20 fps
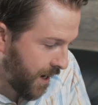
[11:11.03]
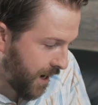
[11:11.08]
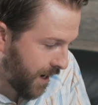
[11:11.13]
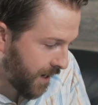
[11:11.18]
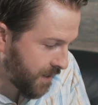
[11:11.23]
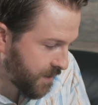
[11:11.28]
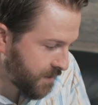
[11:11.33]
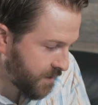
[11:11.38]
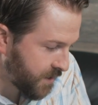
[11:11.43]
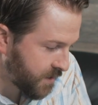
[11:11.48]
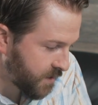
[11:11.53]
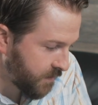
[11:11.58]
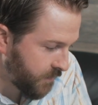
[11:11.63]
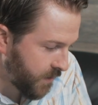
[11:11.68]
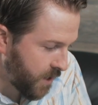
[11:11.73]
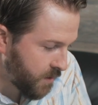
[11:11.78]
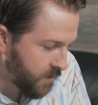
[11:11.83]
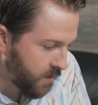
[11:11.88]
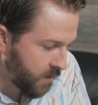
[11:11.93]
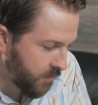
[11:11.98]
And 1/6 of
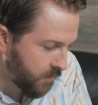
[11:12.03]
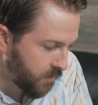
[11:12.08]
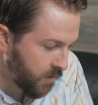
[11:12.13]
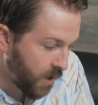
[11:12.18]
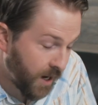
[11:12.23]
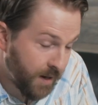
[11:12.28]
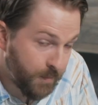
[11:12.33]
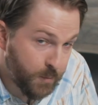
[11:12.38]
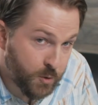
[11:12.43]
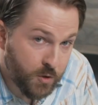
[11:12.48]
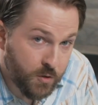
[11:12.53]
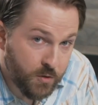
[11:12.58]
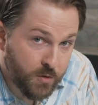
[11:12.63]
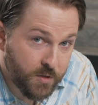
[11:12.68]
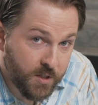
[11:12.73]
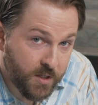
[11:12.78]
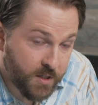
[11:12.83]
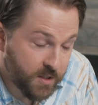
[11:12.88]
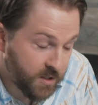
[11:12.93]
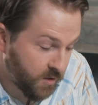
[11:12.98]
an ounce of lime
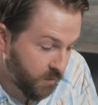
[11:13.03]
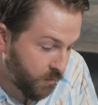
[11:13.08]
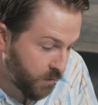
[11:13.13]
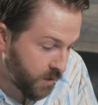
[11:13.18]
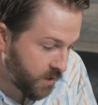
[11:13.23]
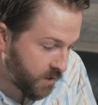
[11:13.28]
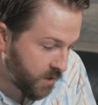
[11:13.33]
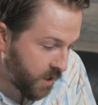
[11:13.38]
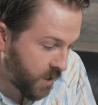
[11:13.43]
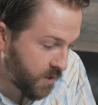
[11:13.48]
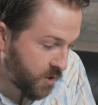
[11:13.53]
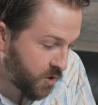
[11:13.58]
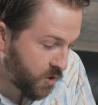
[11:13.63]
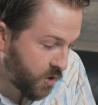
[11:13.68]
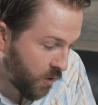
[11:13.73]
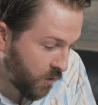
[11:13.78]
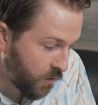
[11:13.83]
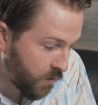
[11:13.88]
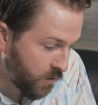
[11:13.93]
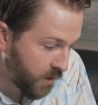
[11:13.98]
juice is 3 cents,
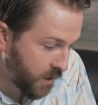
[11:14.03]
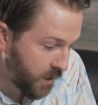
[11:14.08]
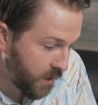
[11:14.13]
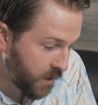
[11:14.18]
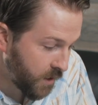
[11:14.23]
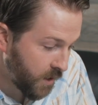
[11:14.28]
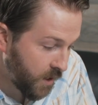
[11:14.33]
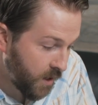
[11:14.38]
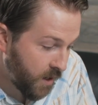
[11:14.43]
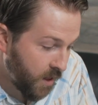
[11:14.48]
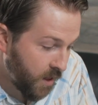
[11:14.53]
totaling